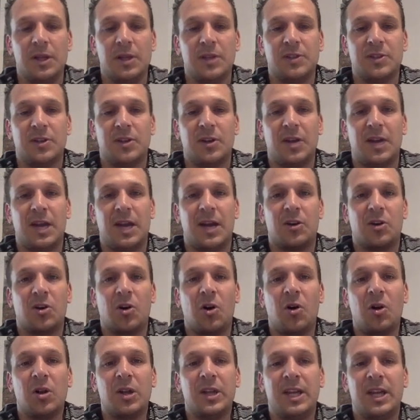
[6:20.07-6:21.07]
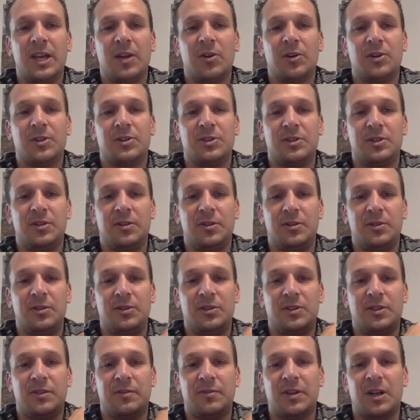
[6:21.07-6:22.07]
So our goal here is to
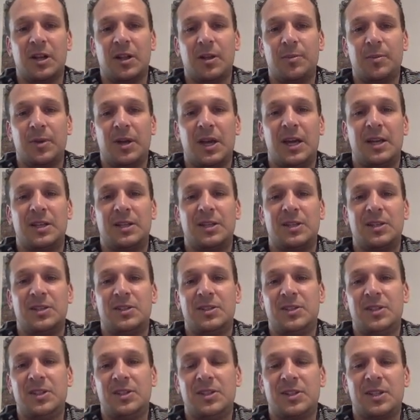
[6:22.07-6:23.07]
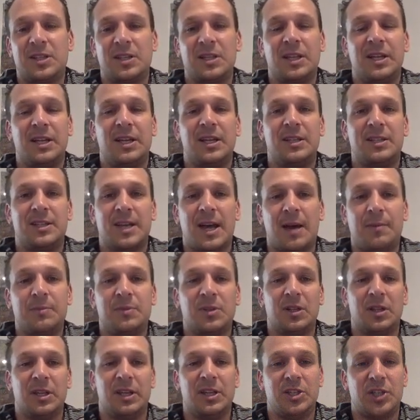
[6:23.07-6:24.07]
develop and consistently adapt
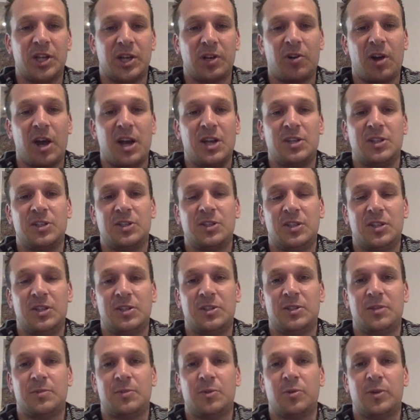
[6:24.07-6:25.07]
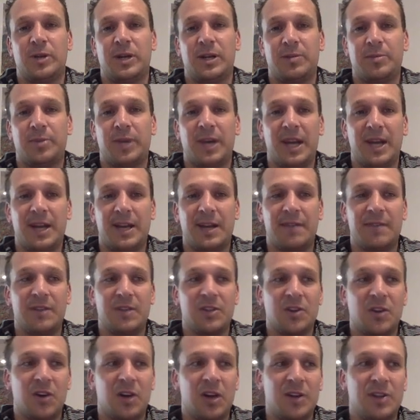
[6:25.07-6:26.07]
a lead generation system around paid
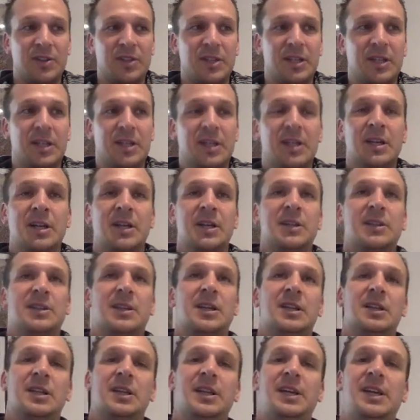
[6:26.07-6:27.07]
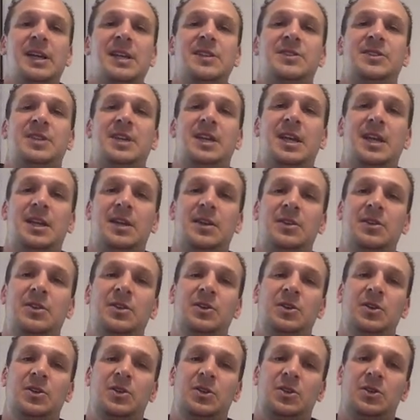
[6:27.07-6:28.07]
advertising that leads
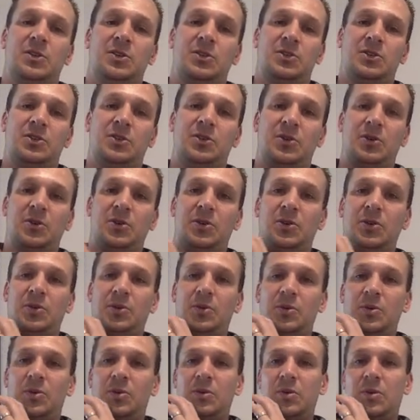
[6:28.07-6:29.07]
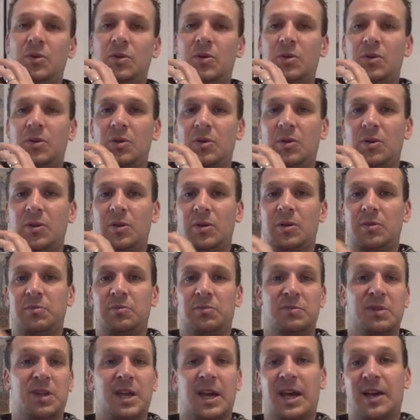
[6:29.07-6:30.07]
into
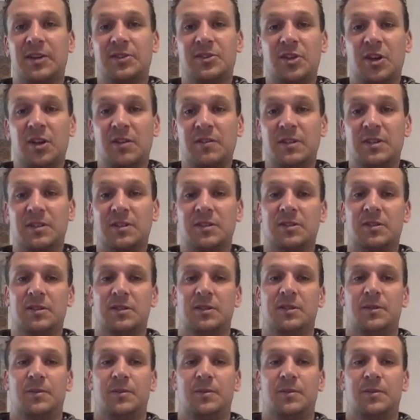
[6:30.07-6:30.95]
our service.